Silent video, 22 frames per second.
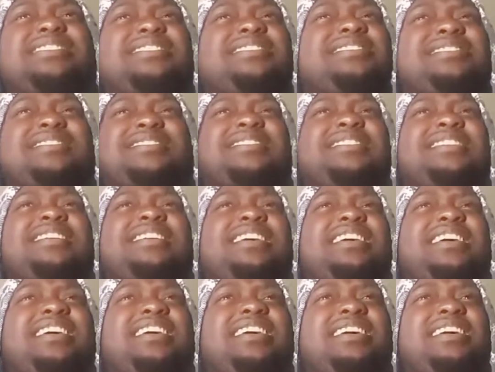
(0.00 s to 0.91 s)
It
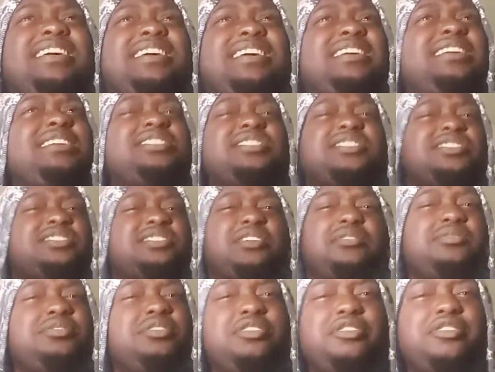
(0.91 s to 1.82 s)
just
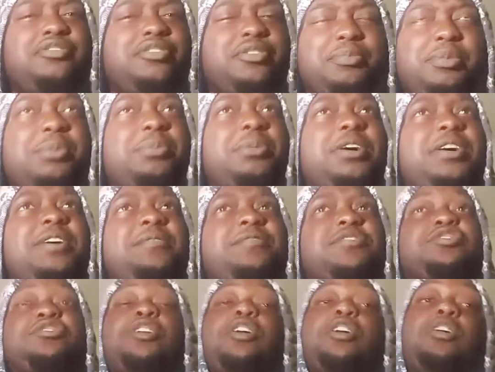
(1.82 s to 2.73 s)
don't do it for me, man.
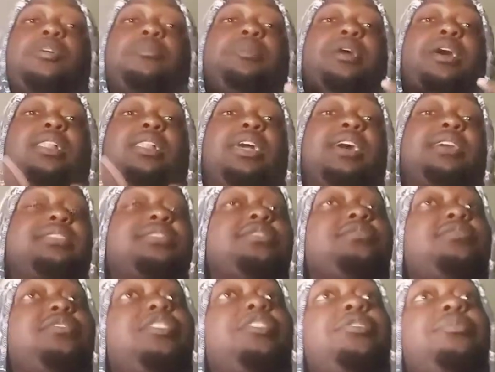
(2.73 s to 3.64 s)
So I hope y'all like
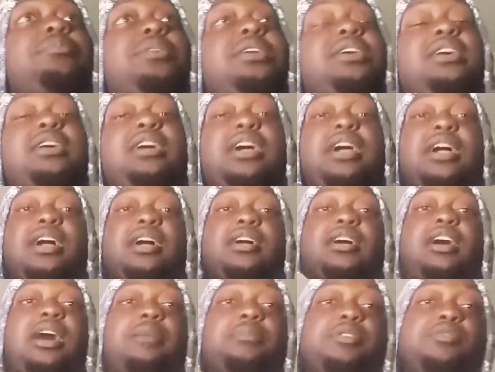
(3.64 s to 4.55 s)
this video, man.
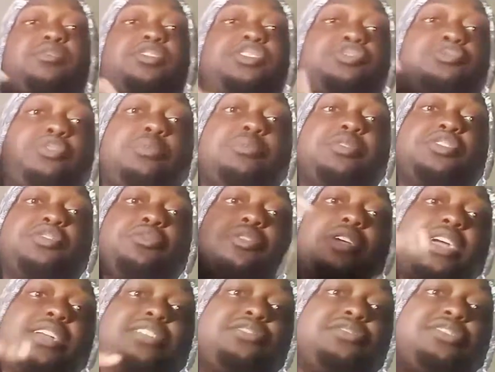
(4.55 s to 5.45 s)
Comment what you want me to
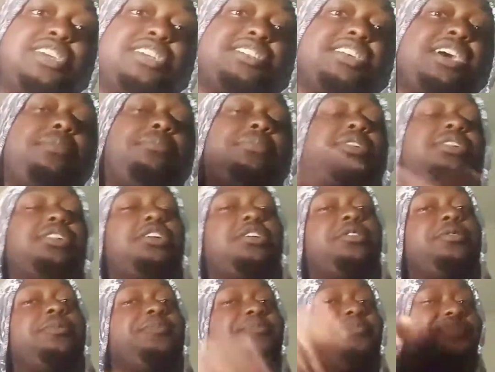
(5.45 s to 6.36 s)
react to next down
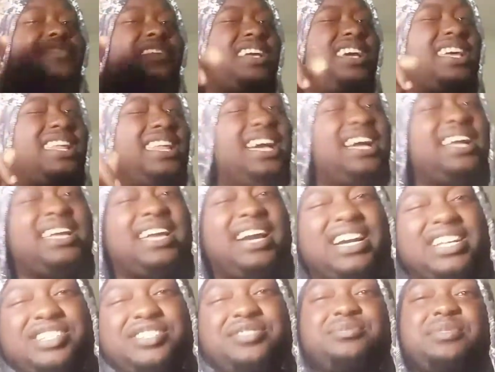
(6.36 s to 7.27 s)
below. And I
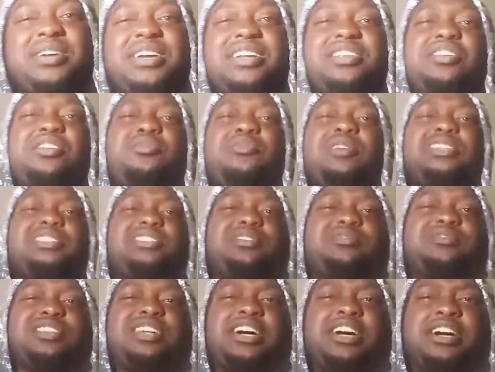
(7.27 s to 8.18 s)
got you, man. Don't waste
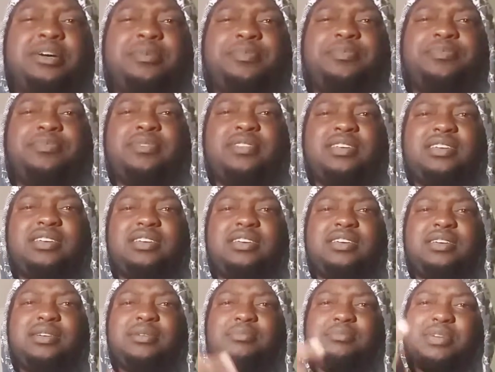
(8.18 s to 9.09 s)
no time.
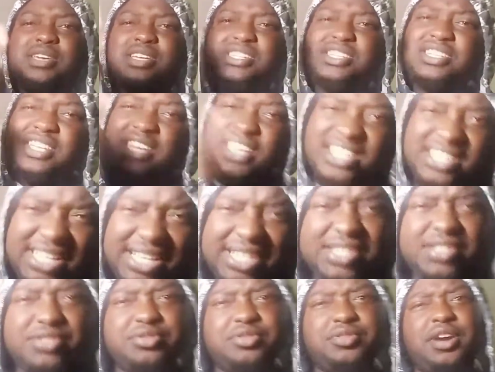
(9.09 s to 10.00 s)
Bitch, hit
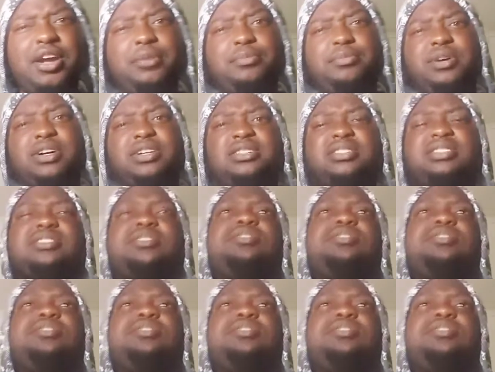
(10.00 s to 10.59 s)
that subscribe button.